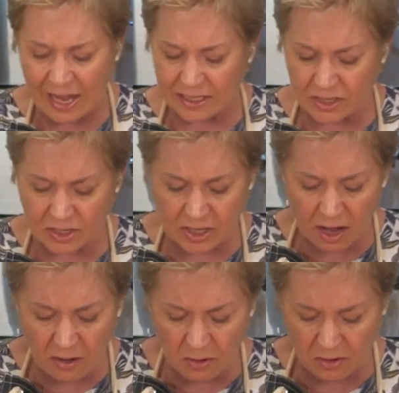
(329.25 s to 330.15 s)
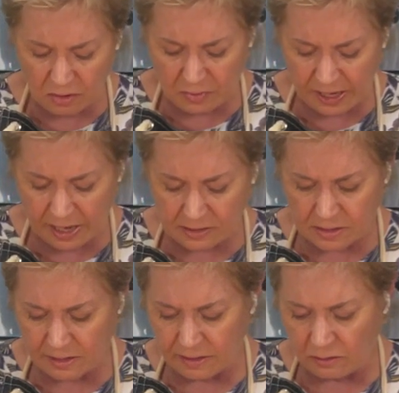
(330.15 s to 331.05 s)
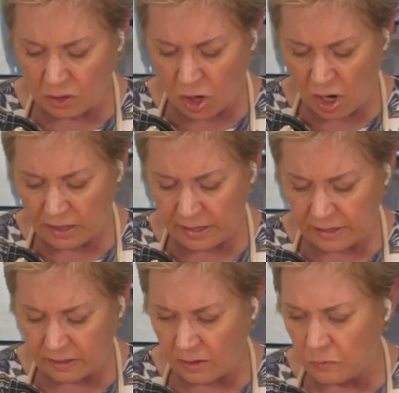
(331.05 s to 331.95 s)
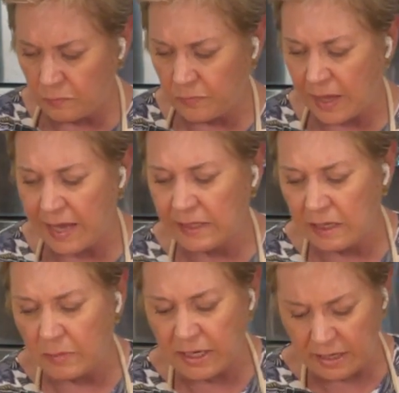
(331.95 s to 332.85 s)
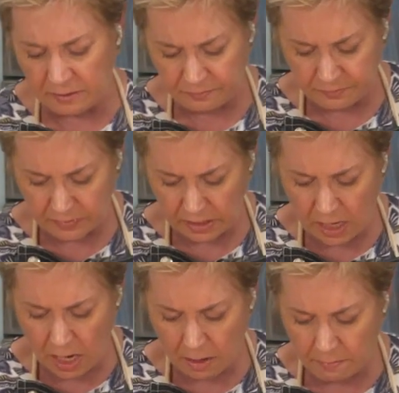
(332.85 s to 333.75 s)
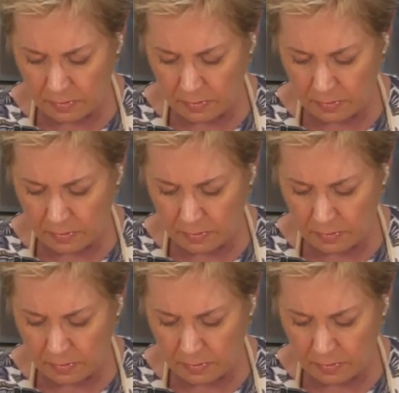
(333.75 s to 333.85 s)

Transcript: So herby and a little garlic mm, and lemony, yum.